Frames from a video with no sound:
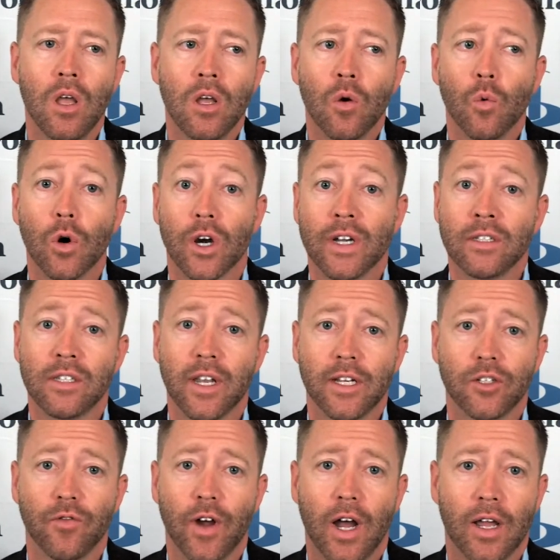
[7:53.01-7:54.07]
We're in
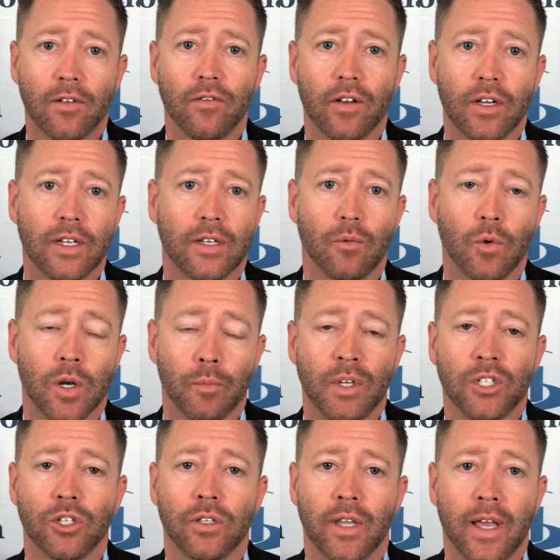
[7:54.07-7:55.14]
stage 5. I did want to
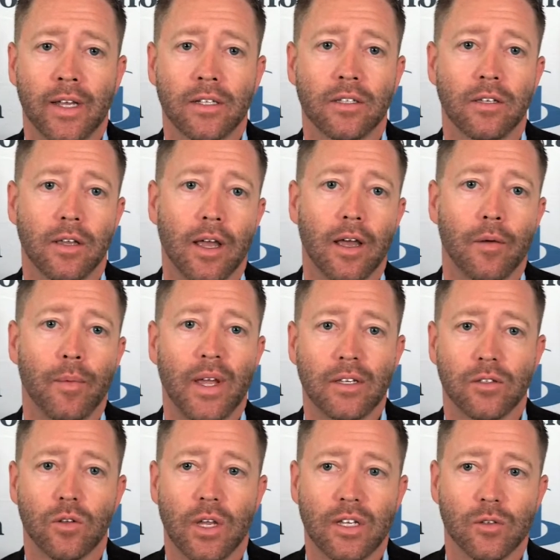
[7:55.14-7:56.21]
mention that
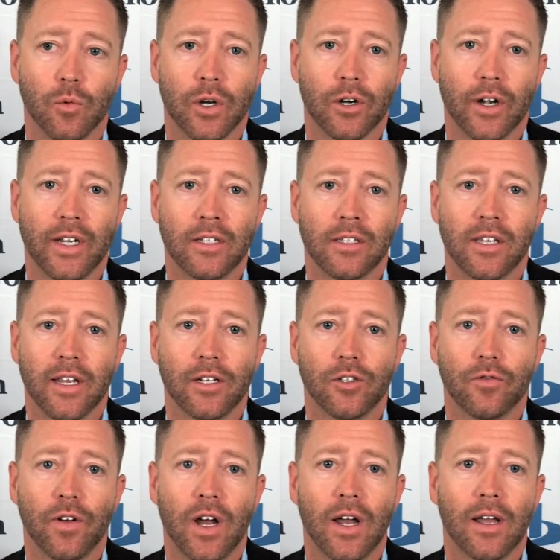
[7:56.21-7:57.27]
as we are in stage
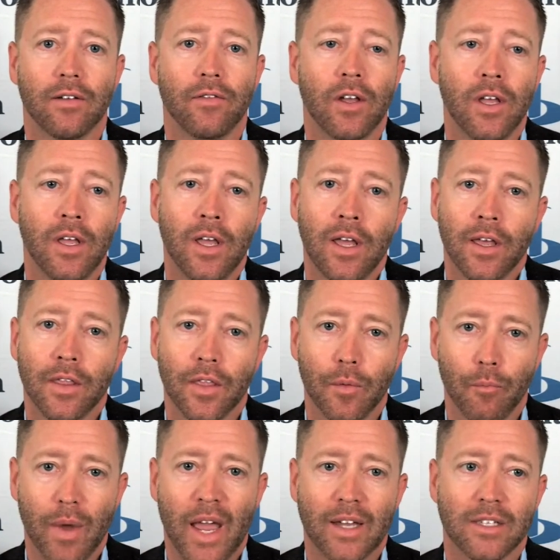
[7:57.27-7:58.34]
5, the
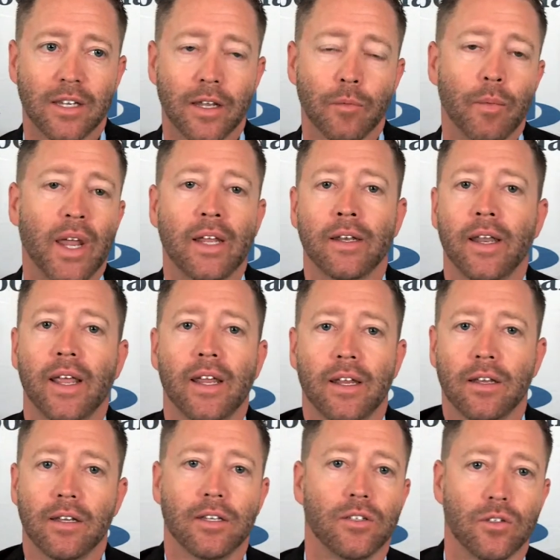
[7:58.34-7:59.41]
masking
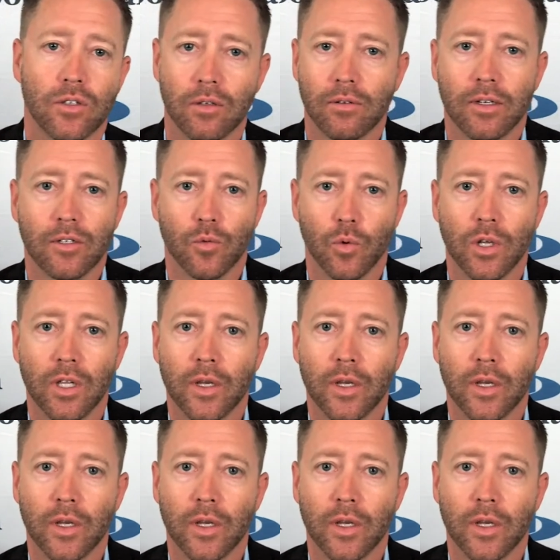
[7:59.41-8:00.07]
mandate is really